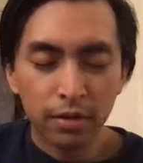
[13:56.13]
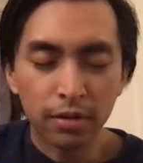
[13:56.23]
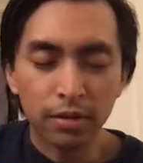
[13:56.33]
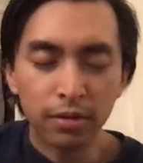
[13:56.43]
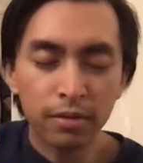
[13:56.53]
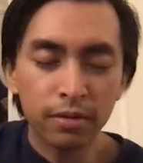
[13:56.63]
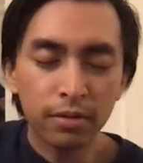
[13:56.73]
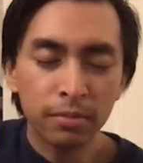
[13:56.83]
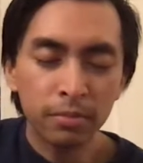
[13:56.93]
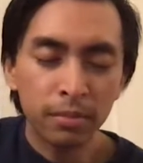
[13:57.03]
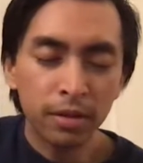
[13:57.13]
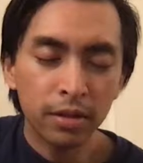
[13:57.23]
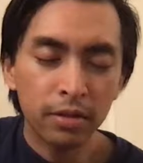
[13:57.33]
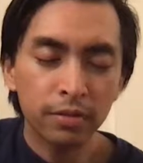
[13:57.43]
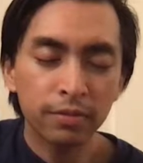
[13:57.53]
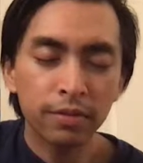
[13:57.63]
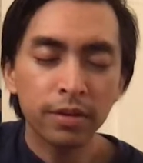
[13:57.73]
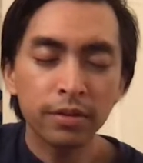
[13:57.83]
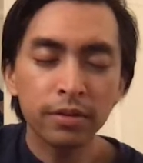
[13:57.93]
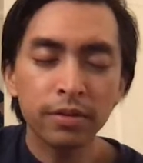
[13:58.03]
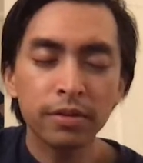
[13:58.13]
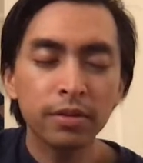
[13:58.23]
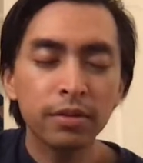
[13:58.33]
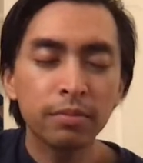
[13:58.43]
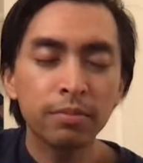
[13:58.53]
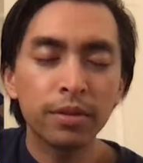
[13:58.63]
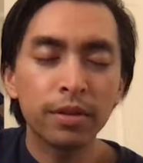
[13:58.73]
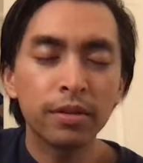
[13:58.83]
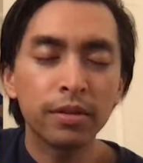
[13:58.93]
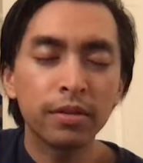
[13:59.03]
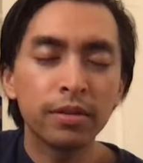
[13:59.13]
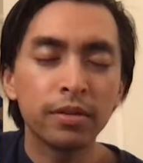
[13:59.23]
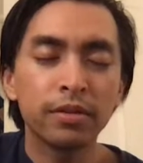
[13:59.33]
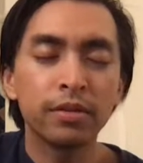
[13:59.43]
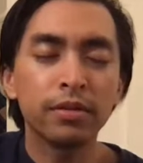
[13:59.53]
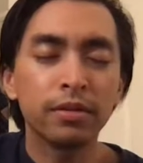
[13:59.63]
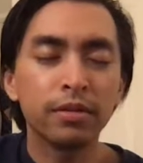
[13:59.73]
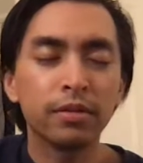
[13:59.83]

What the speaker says: that you're my adventure buddy.